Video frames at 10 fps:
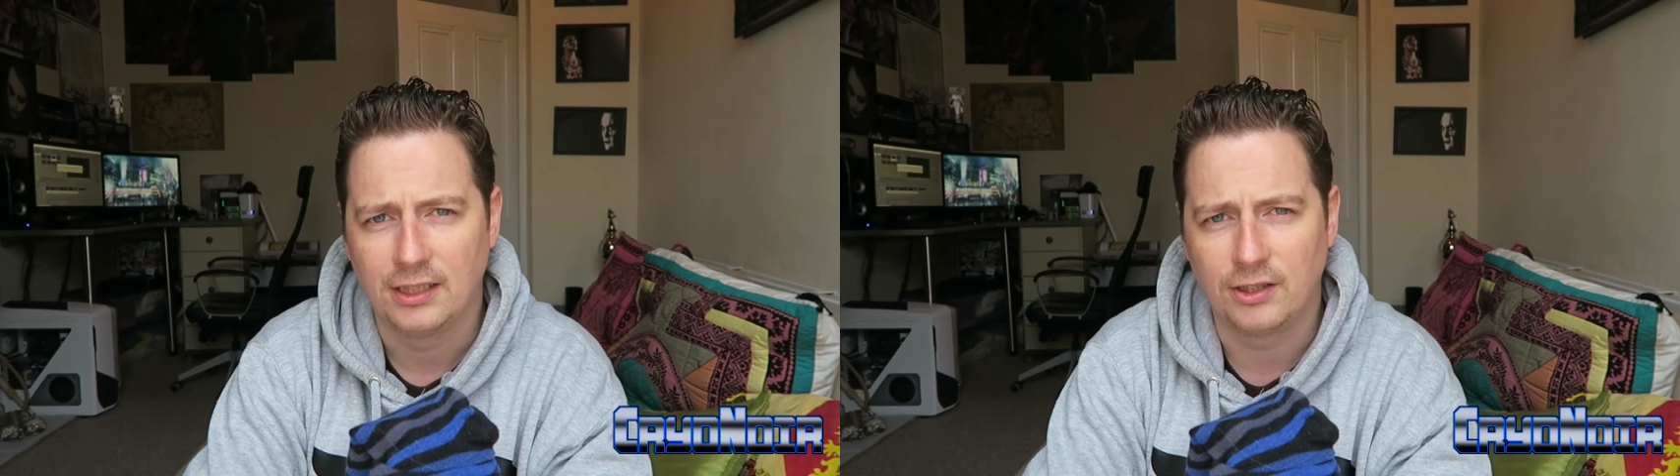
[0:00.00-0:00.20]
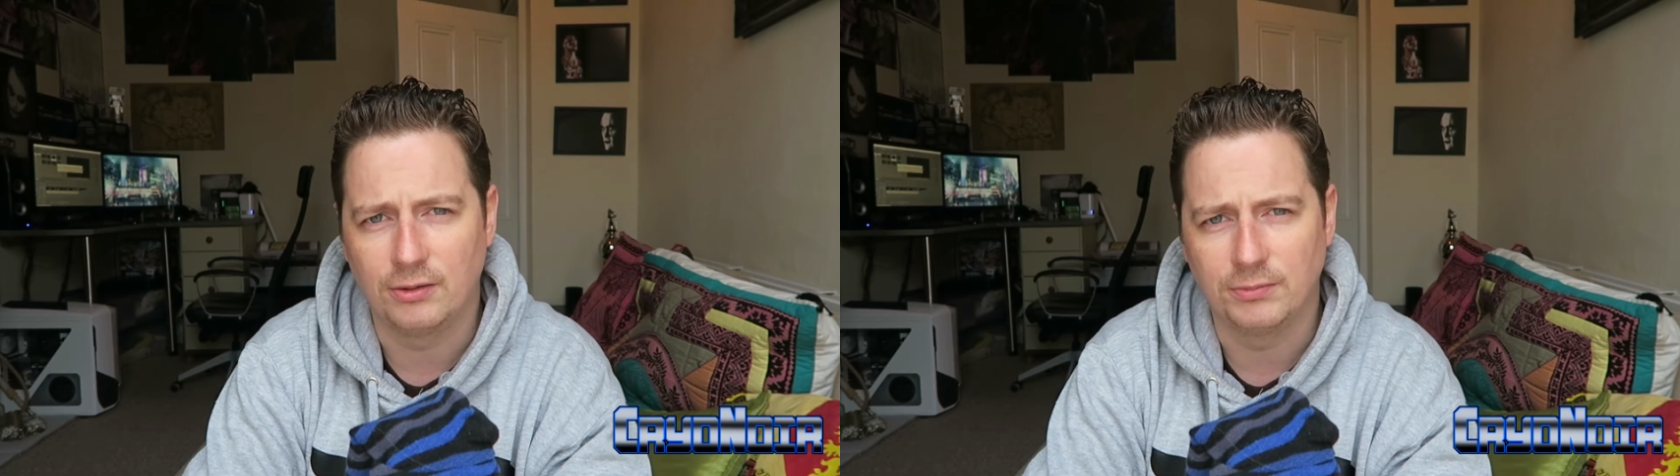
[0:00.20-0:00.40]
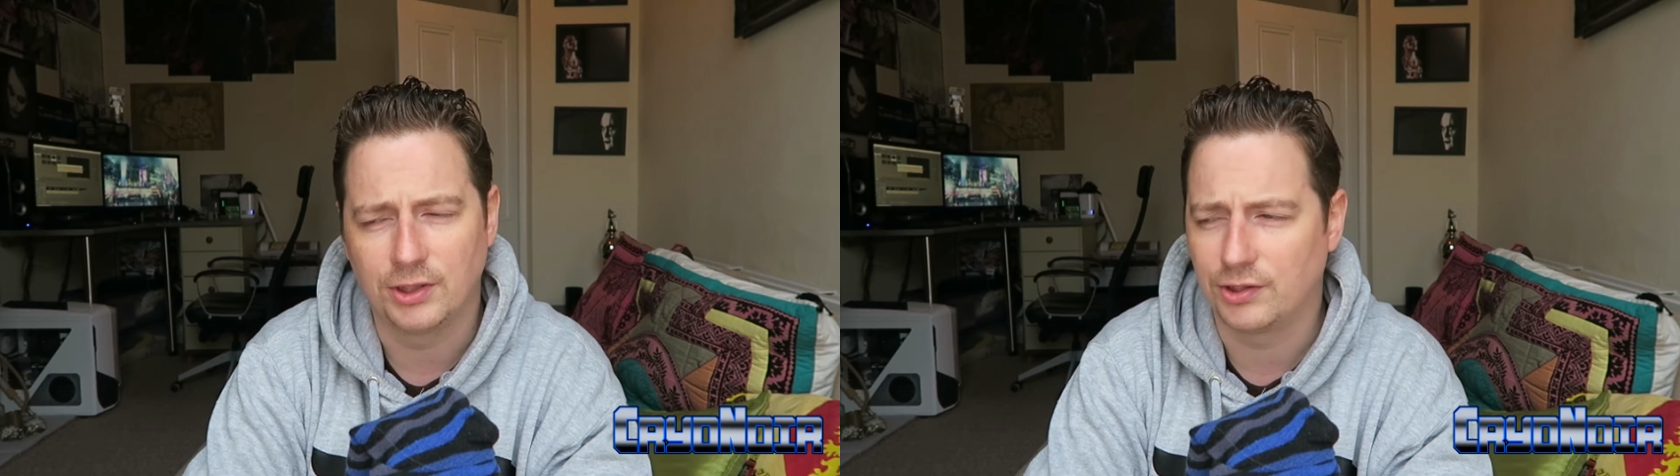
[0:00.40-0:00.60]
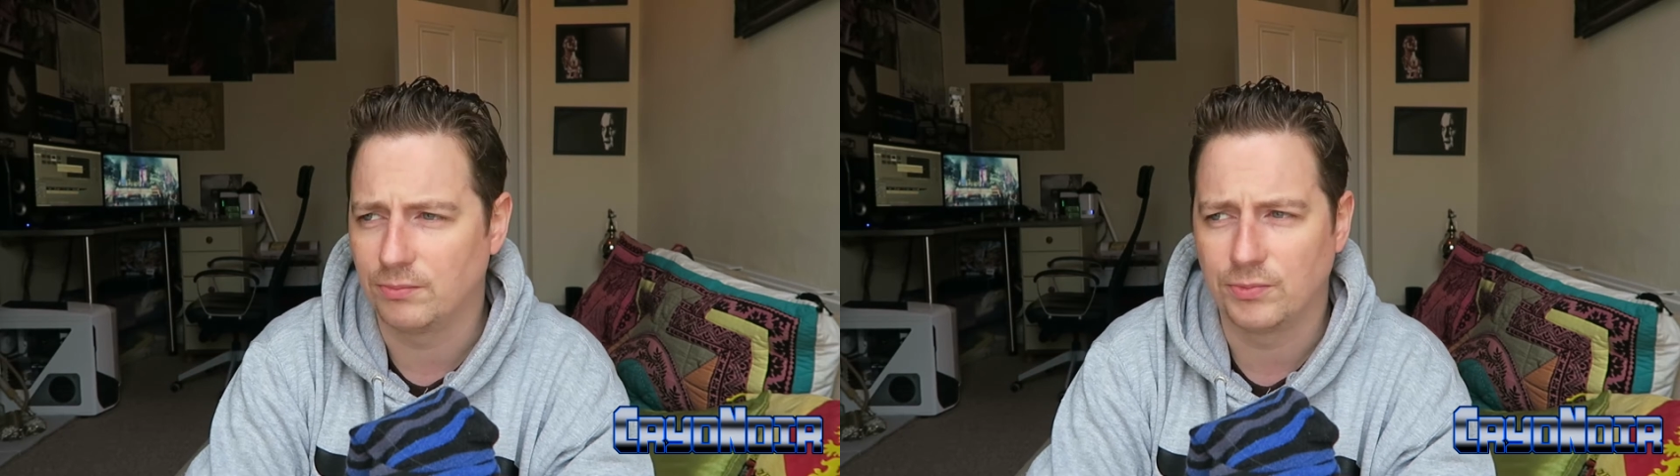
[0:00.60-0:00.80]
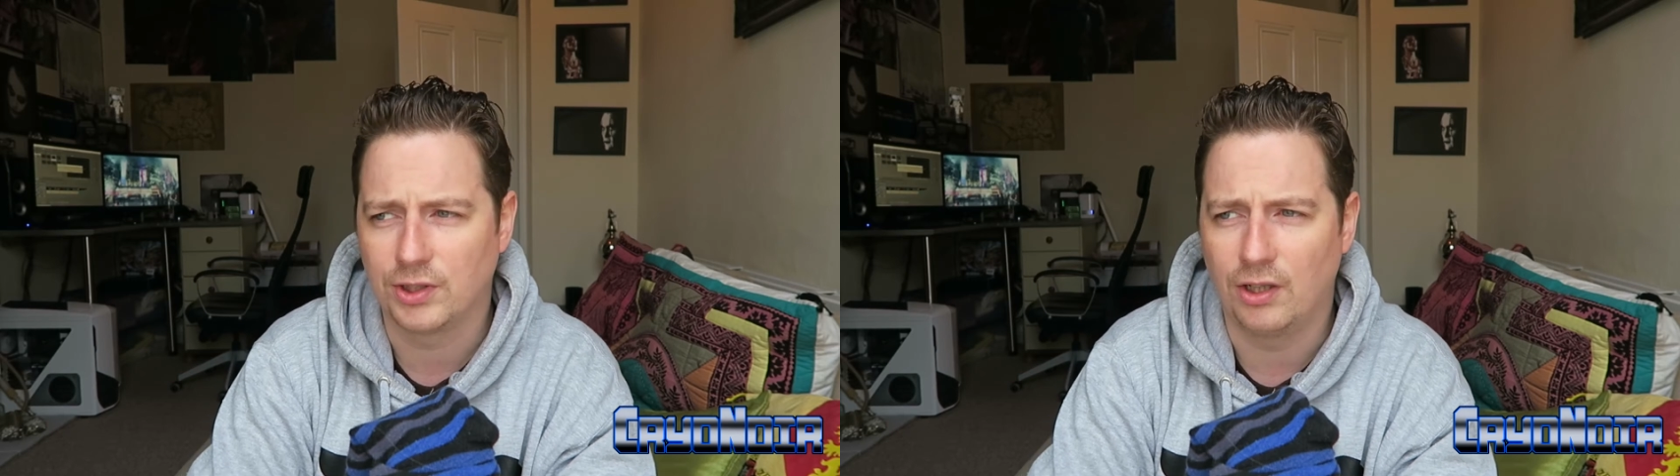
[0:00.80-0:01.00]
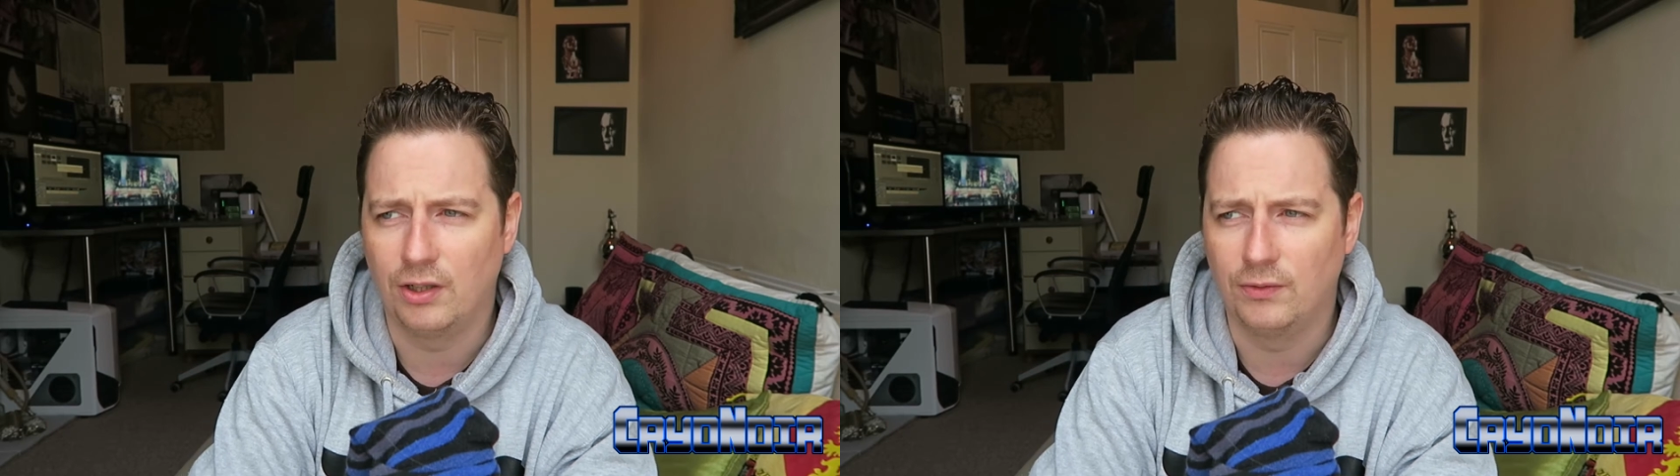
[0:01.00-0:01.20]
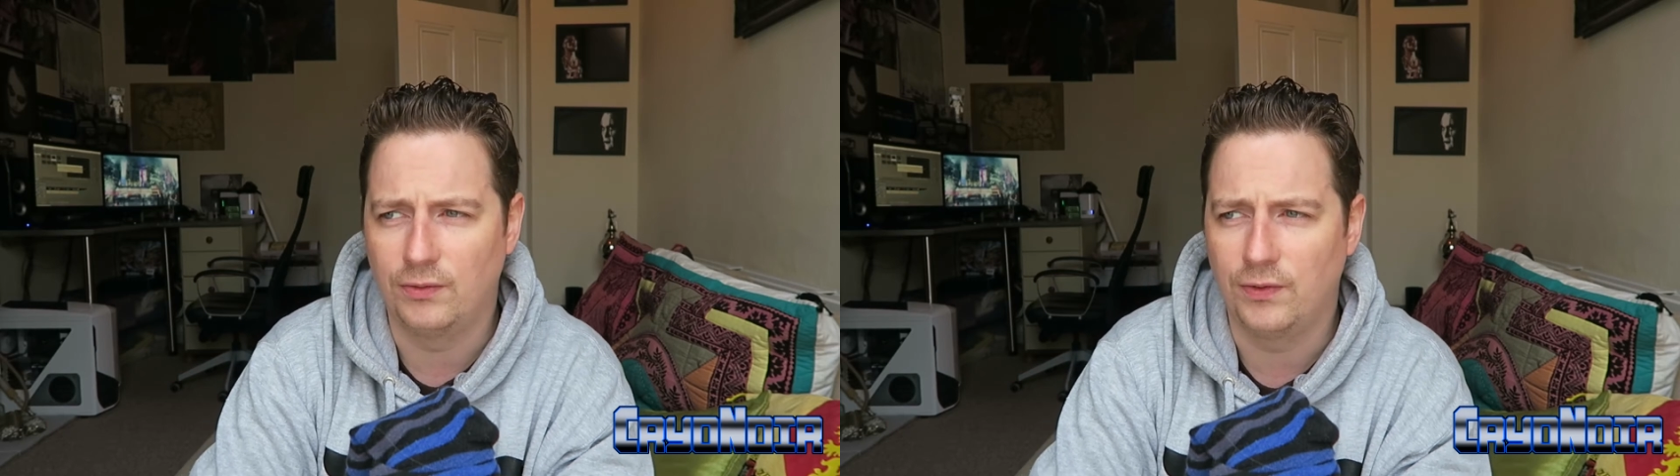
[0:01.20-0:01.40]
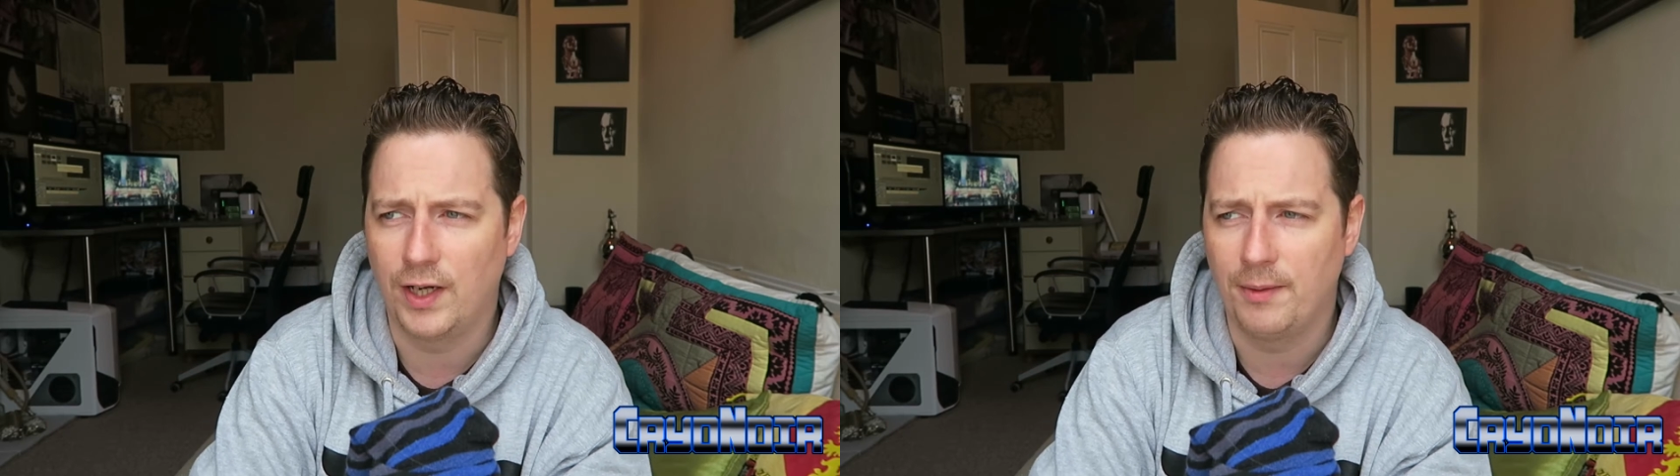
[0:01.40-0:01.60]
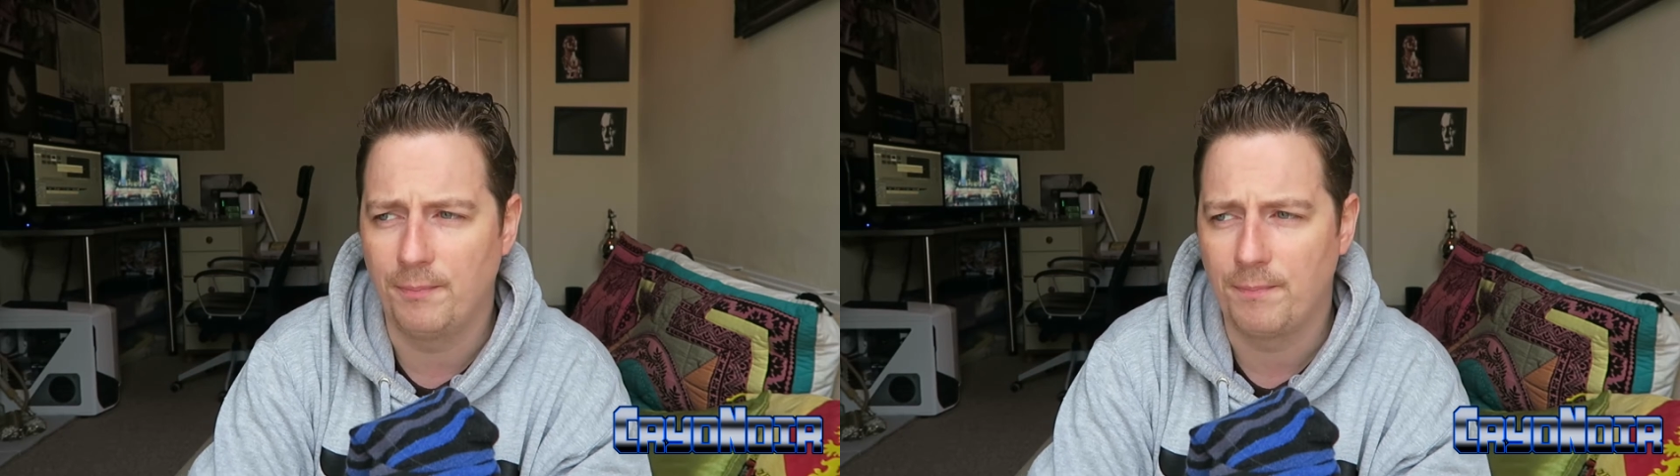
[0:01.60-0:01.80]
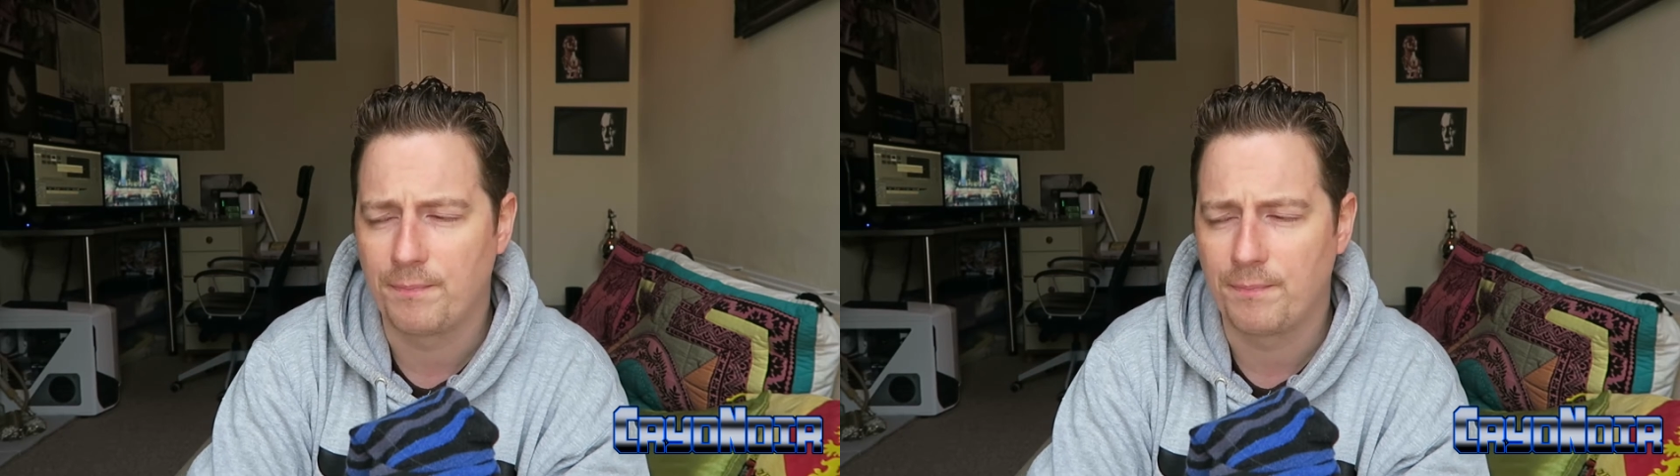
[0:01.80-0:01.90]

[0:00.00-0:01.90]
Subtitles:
come to some sort of